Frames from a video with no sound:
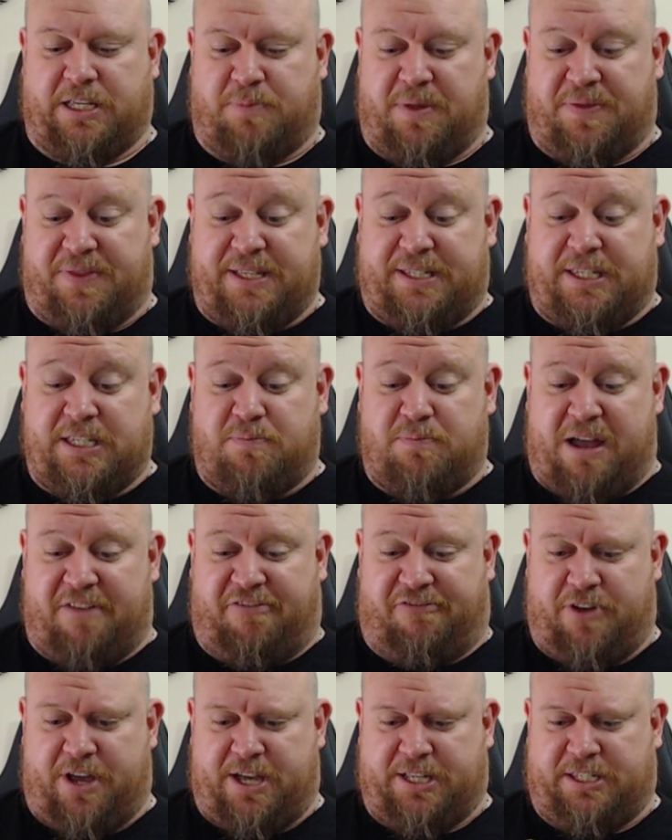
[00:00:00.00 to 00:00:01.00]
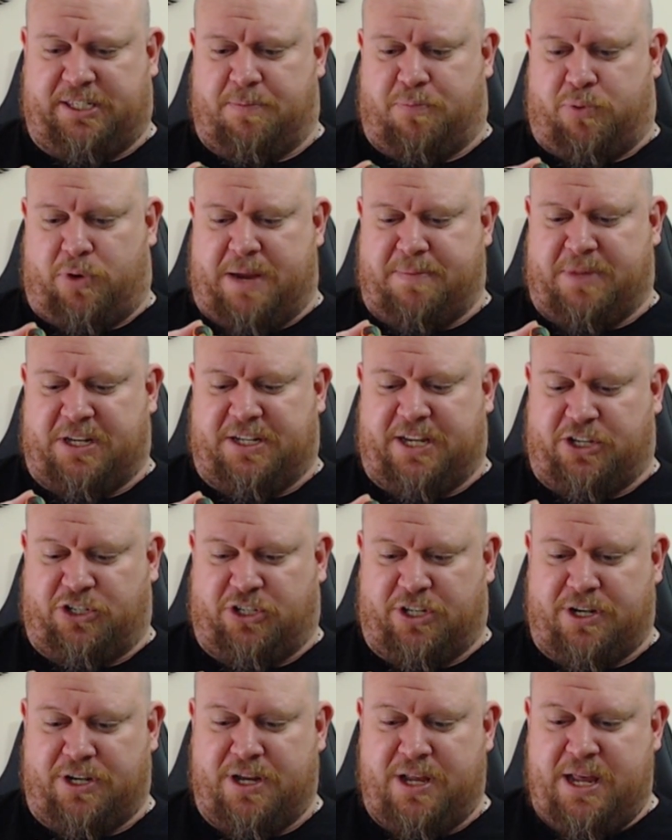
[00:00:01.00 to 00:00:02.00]
But this is my first Supreme
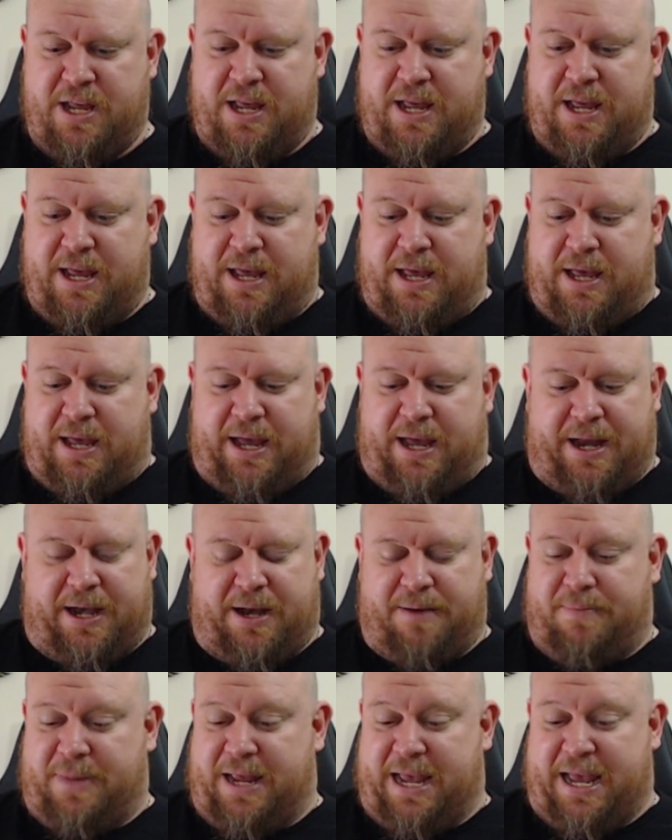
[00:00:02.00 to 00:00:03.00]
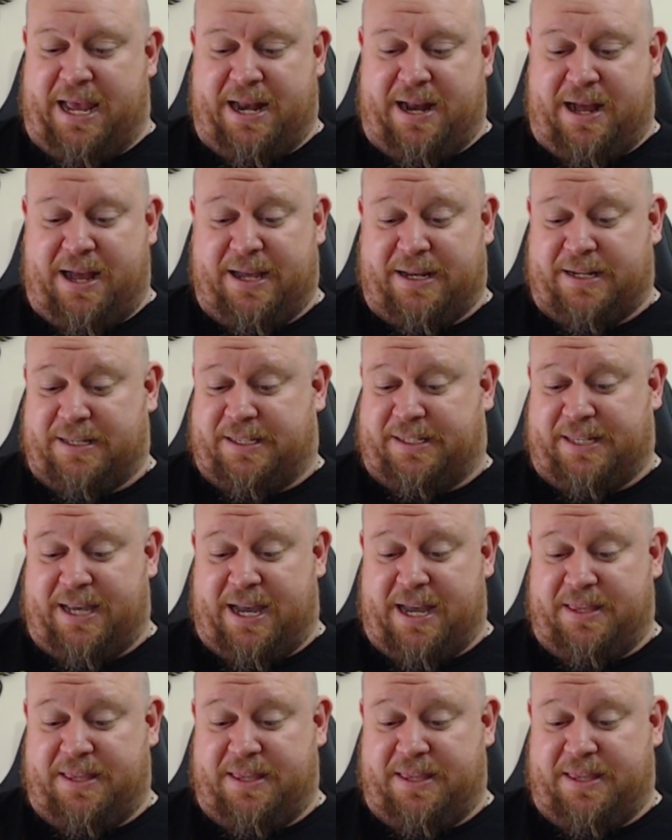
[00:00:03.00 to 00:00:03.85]
Edition. And man, I gotta say,